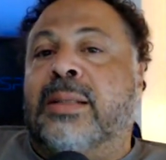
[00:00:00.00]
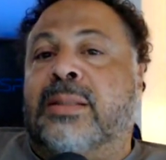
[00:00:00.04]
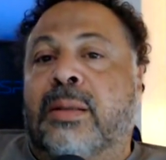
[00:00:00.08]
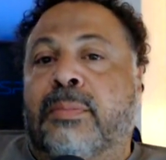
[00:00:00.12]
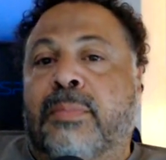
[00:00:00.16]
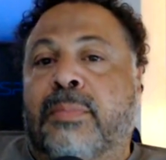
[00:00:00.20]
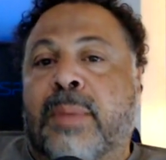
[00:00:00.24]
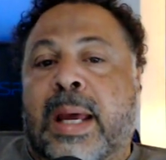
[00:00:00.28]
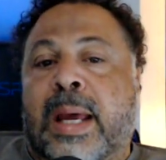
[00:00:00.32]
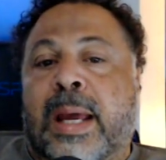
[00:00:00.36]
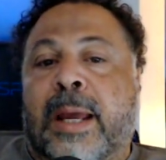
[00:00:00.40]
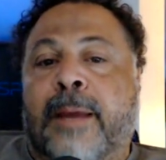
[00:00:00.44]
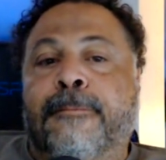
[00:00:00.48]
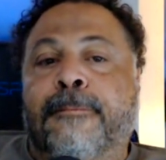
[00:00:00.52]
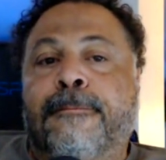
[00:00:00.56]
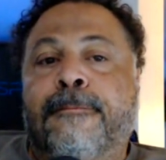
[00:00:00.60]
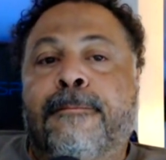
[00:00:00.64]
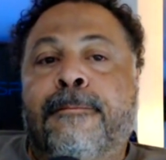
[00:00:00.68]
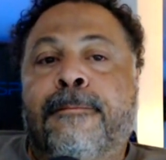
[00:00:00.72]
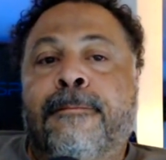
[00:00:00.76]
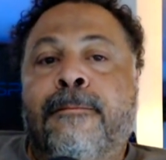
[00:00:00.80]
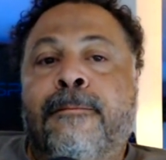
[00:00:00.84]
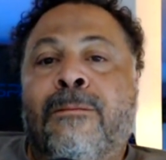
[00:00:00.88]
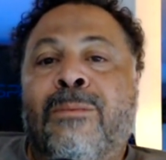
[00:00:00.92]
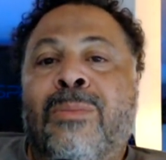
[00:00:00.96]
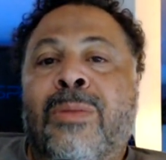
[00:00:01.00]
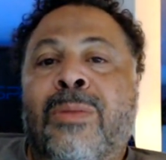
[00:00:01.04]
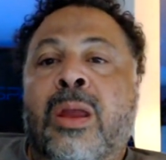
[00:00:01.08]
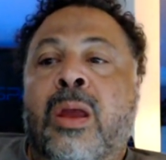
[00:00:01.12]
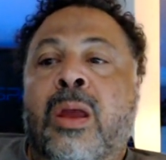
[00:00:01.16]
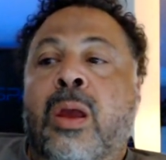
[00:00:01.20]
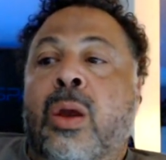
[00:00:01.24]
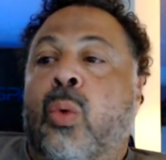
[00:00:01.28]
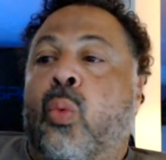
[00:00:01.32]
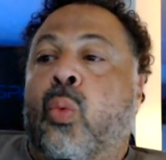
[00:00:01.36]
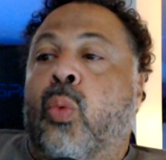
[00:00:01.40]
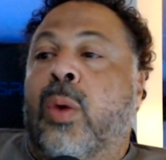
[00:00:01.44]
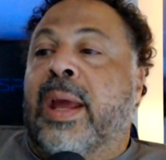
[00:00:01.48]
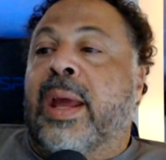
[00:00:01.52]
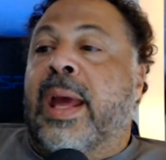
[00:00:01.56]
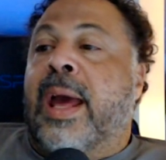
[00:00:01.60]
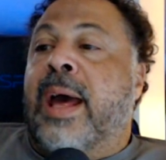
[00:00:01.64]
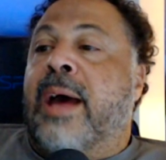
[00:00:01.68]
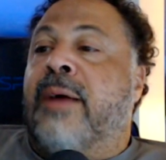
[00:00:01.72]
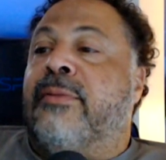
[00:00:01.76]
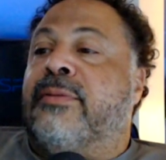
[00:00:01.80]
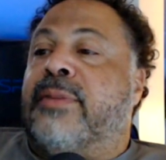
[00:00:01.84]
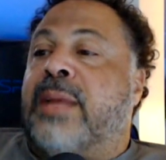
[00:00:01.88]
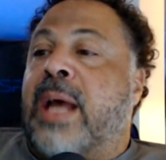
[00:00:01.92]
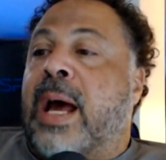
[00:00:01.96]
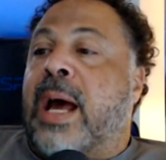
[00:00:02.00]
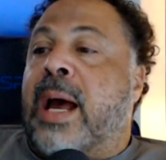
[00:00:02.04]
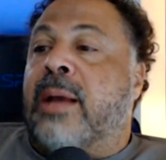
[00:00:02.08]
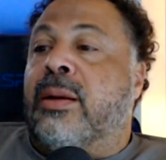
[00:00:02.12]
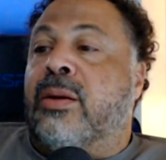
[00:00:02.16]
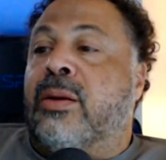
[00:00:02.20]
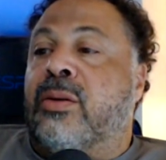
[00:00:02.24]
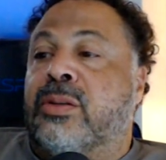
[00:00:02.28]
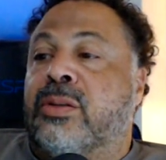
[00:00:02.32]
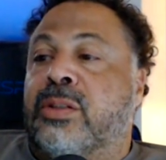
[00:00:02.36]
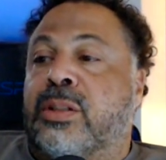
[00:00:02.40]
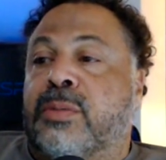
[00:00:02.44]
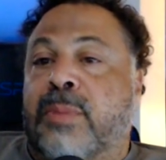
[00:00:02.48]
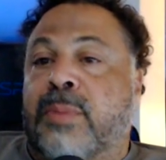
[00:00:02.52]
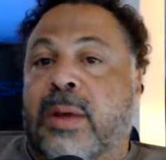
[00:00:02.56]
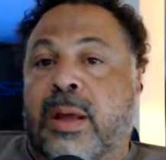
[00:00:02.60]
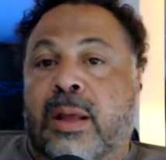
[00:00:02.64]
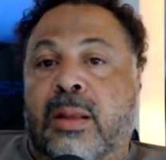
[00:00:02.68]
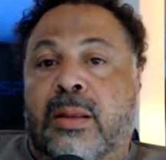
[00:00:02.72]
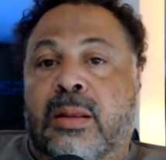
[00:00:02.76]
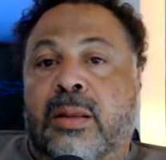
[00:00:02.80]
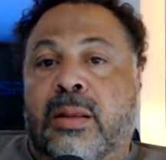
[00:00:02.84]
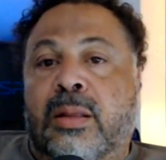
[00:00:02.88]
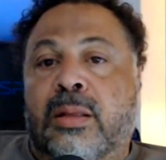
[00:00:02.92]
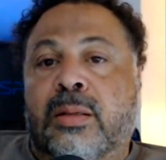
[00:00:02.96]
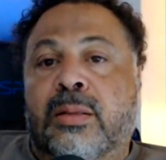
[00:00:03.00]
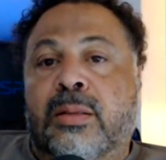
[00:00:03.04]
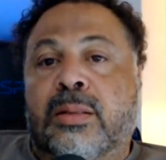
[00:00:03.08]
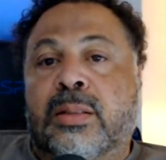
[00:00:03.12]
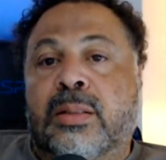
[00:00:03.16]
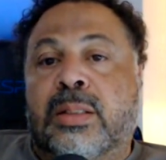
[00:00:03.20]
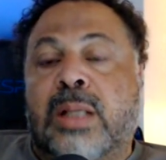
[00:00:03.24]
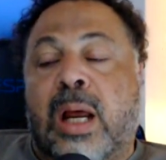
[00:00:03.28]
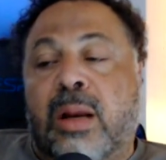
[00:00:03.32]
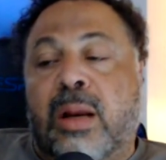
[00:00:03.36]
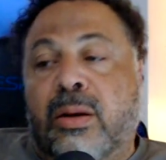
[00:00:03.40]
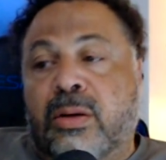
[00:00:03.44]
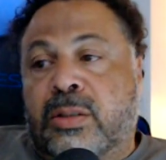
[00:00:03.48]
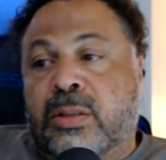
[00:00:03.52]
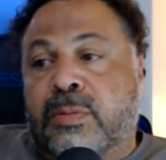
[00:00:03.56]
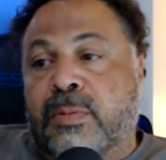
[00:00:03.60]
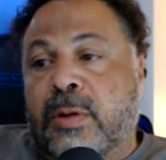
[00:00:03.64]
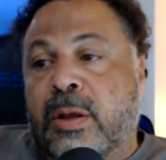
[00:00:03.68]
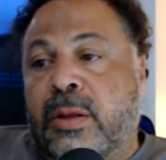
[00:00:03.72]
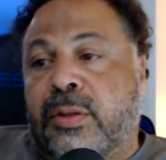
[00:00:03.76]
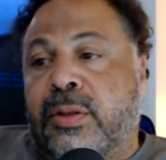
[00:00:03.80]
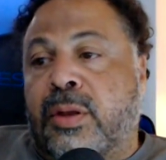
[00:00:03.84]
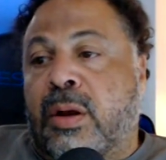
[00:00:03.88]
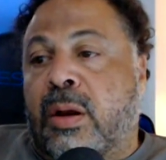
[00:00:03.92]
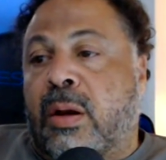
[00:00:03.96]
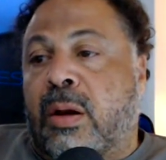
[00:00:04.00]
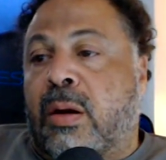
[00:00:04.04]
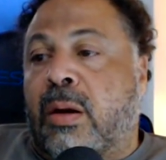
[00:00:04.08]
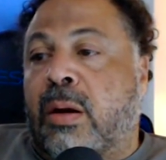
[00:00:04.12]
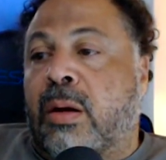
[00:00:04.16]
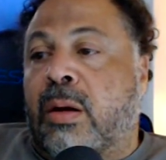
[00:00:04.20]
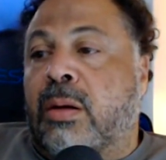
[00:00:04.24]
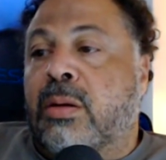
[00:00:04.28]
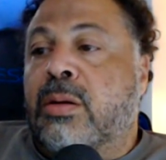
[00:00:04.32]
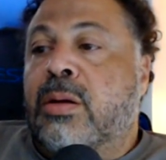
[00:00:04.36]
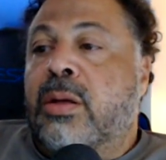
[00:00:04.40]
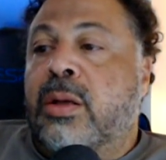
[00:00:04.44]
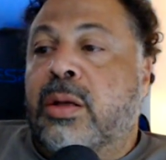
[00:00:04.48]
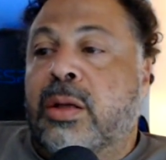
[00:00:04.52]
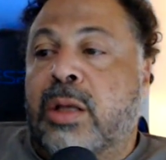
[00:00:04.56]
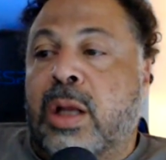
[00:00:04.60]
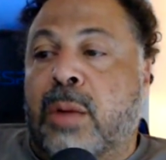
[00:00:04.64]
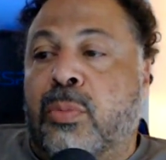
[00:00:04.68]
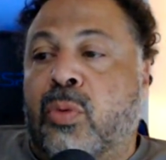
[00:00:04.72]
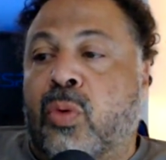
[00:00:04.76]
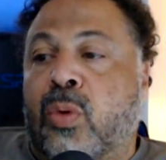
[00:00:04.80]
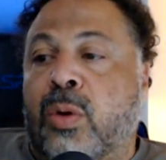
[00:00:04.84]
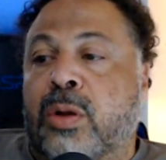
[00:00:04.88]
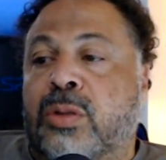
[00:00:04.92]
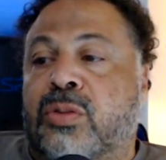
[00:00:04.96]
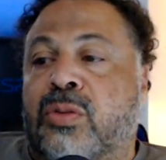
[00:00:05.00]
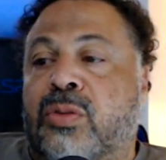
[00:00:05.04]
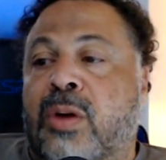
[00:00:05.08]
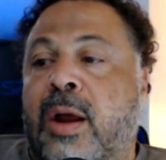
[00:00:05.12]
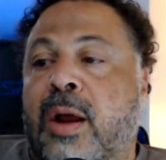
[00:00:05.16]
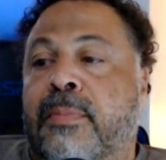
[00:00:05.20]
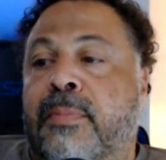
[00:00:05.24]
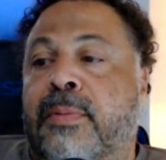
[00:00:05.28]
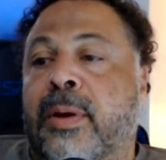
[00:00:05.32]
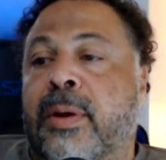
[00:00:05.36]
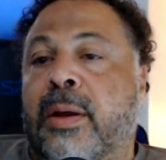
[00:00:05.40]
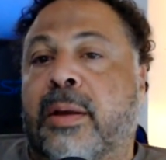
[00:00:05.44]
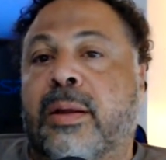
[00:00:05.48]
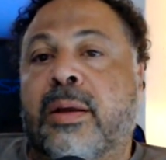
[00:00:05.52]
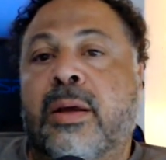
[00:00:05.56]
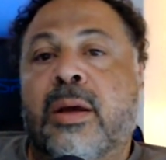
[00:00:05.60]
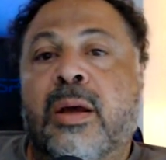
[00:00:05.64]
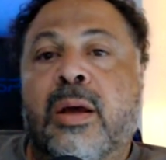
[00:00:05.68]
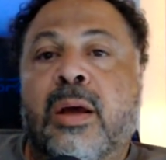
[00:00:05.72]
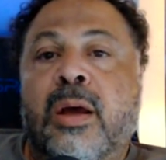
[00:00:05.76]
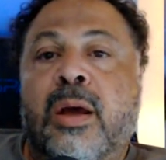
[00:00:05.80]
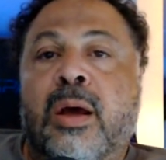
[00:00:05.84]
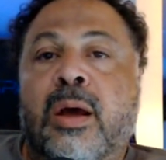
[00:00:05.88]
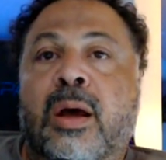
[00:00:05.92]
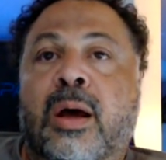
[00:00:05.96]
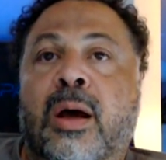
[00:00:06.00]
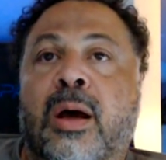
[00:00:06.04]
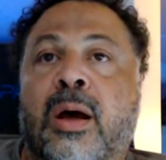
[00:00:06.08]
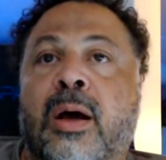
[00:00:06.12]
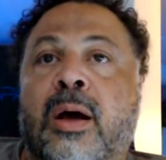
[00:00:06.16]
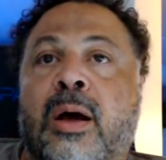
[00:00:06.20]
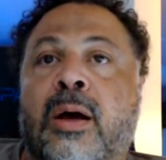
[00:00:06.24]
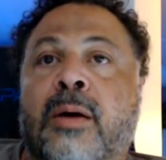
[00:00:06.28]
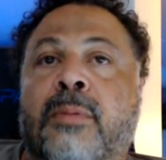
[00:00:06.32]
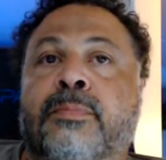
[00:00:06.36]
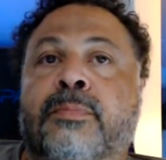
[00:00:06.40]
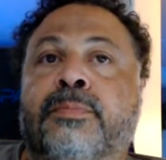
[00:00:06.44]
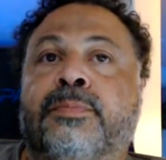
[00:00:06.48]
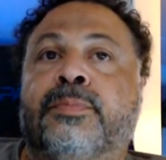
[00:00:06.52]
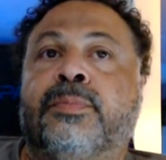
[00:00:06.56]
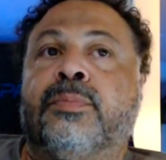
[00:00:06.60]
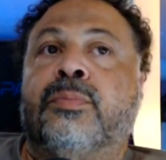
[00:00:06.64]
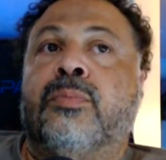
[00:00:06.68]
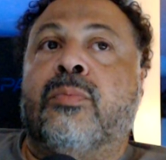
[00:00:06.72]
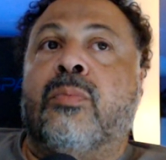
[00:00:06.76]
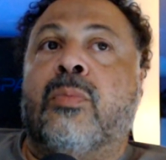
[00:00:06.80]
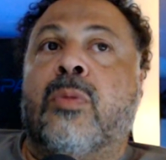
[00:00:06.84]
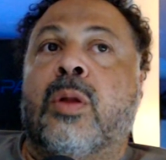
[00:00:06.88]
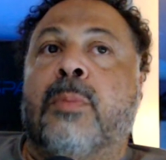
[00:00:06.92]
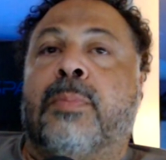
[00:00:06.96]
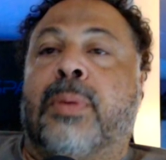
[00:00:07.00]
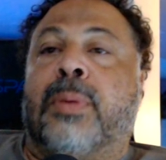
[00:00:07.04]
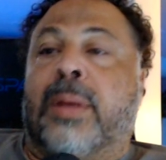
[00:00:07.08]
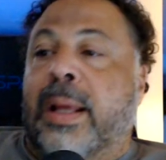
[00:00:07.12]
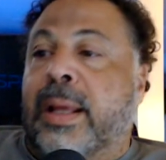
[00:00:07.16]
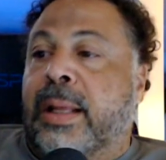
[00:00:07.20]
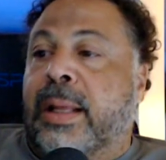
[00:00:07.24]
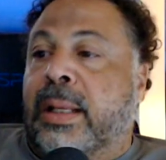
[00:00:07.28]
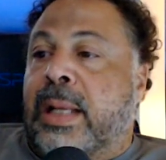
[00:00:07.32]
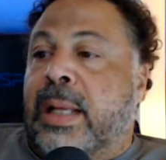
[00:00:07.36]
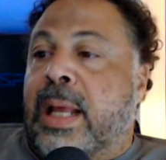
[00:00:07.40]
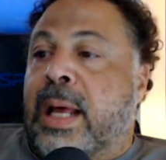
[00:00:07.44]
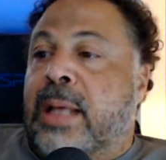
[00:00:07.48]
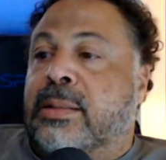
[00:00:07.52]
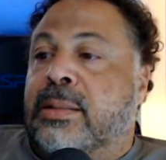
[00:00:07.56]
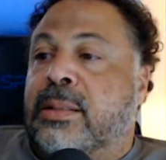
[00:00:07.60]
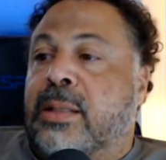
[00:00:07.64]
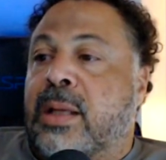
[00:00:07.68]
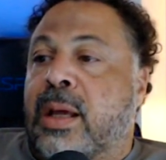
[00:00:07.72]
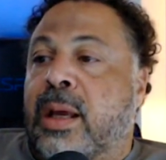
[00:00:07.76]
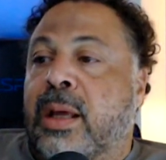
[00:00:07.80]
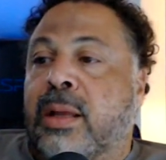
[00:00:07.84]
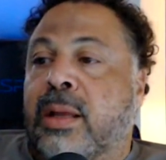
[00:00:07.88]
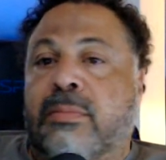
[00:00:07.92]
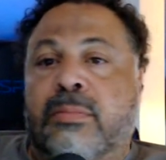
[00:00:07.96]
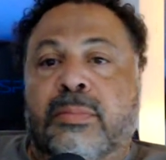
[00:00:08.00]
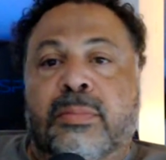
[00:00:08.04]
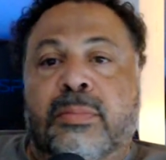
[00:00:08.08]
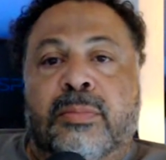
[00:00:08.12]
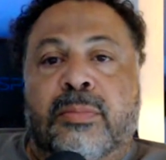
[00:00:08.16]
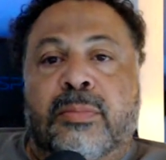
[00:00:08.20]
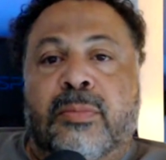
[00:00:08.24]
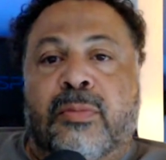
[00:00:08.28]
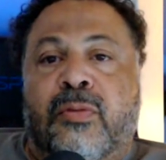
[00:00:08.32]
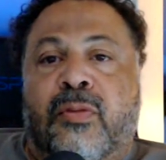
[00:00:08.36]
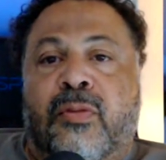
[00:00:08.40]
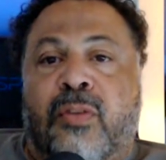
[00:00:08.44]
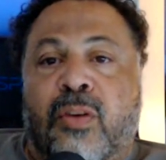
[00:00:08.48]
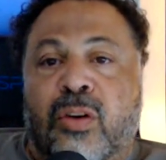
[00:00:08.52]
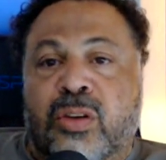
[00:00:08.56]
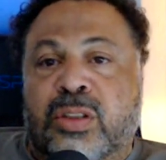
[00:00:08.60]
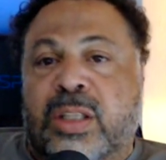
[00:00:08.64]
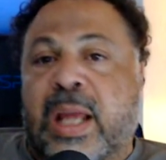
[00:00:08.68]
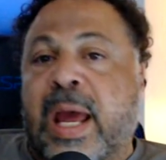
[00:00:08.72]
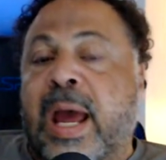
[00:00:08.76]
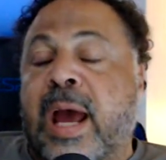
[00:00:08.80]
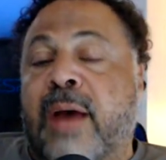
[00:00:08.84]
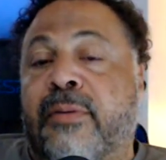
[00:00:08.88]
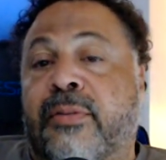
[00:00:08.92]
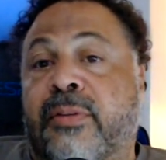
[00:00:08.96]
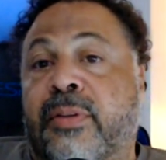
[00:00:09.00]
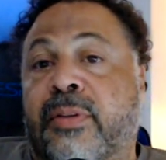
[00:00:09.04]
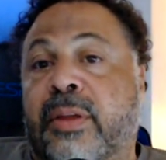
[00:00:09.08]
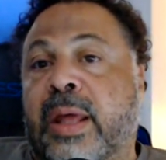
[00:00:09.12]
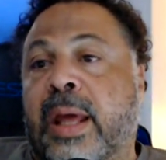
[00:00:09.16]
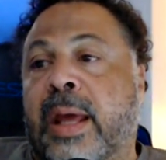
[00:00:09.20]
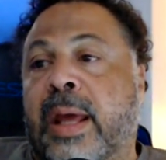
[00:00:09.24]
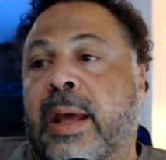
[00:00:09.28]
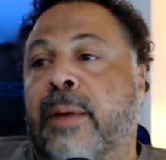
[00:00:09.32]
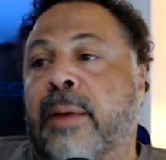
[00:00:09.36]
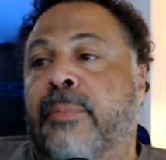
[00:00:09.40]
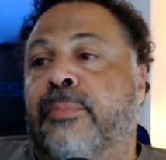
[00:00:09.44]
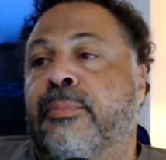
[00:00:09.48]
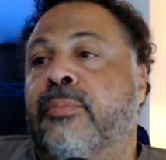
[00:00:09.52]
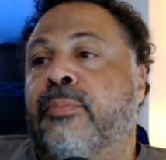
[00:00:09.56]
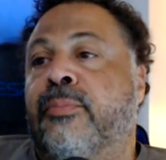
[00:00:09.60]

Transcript: it may, we have Tyler Smith. Tyler Smith, our number one draft pick, playing last night, first half of the game,